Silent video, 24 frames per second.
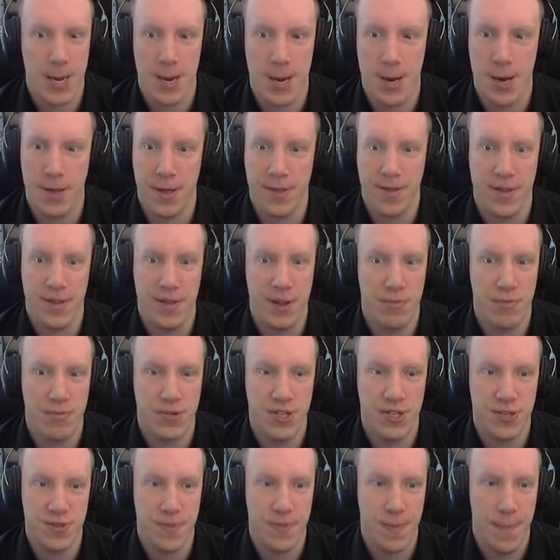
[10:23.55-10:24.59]
not an
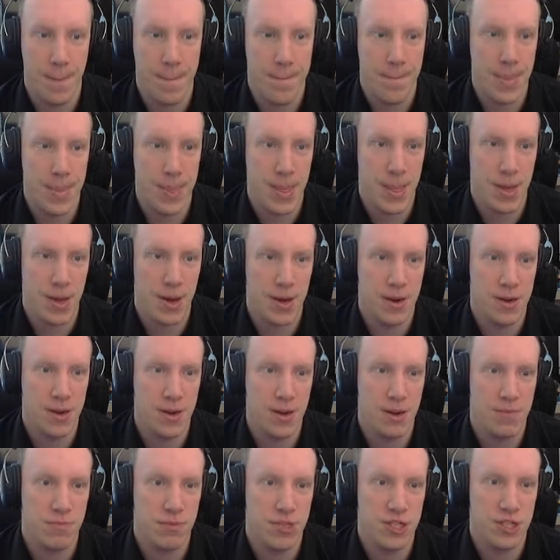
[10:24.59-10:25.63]
option. Not
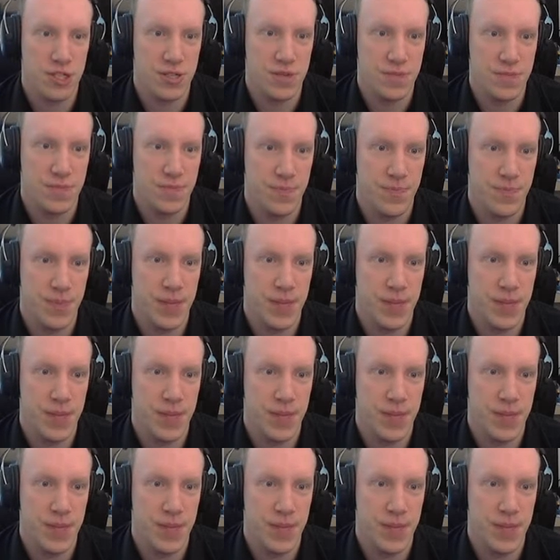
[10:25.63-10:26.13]
an option.